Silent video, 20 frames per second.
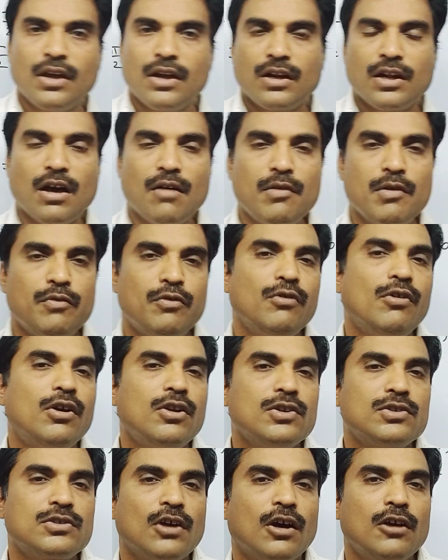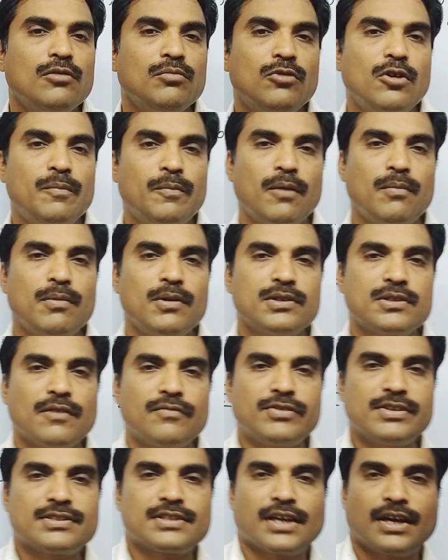Now if you want to solve more problems of
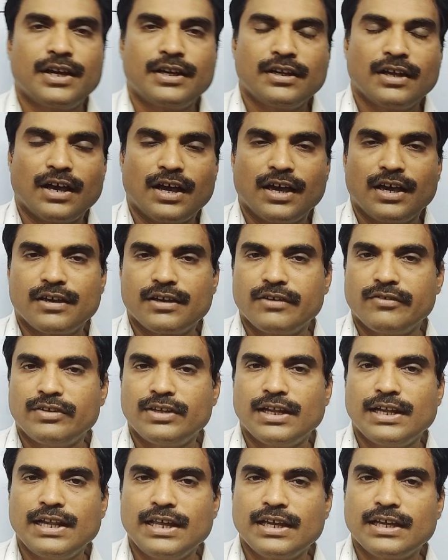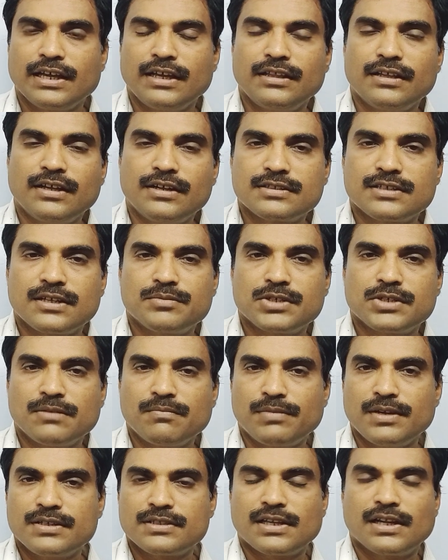this kind, I have given a link in the description.
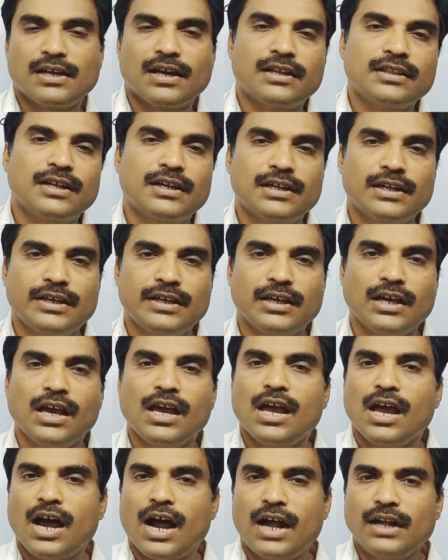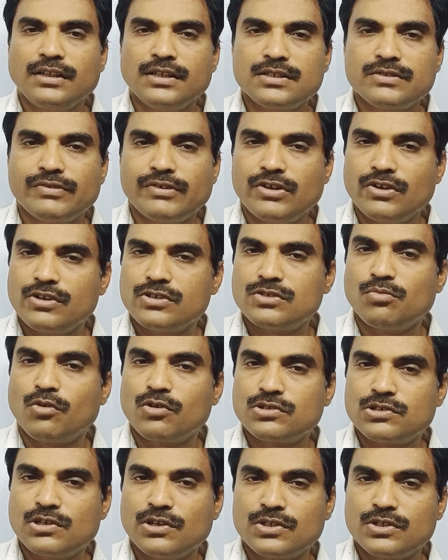Please click on that link. And this video is
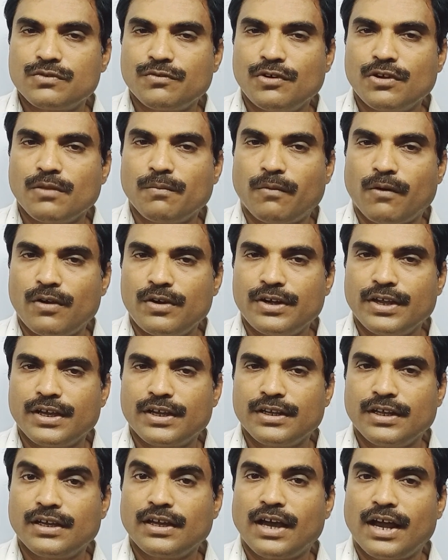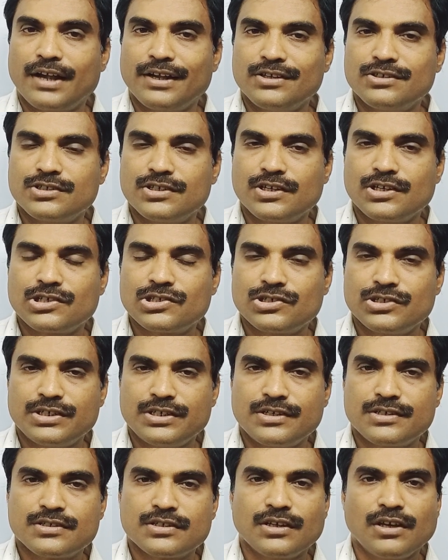mostly useful to the polytechnic and engineering
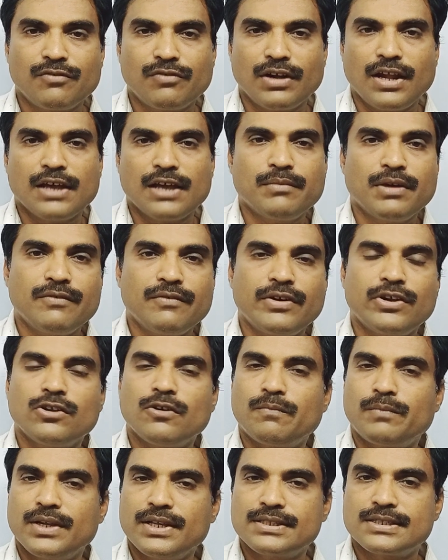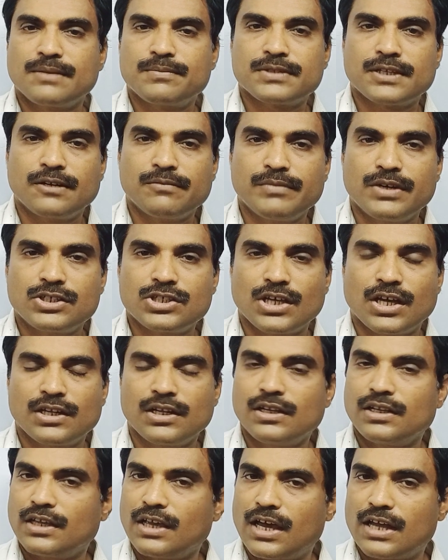students. If you like my video, please subscribe my
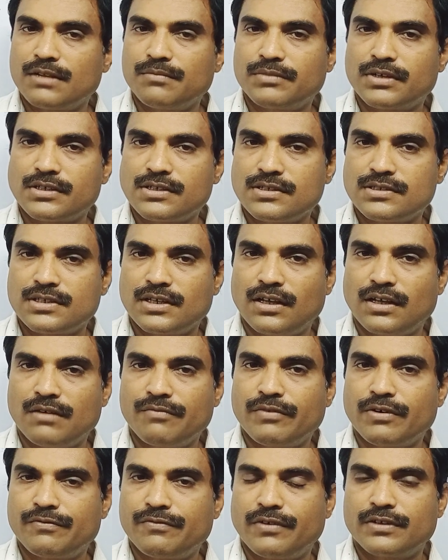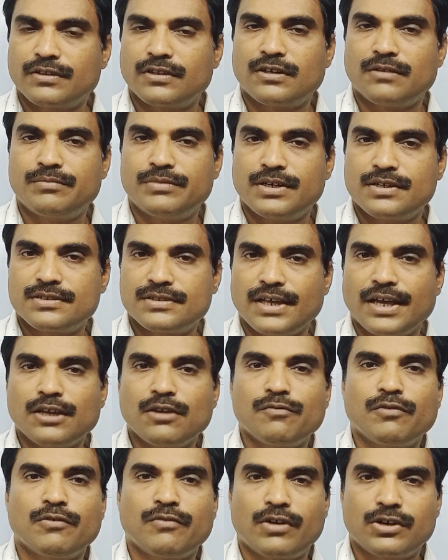channel, Yanam Takshasila, for further updates. Thank
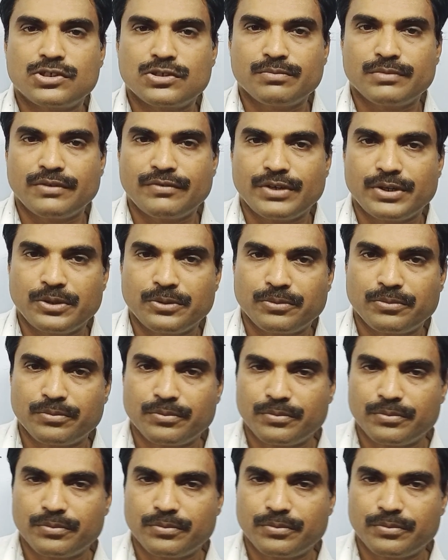you for watching my video.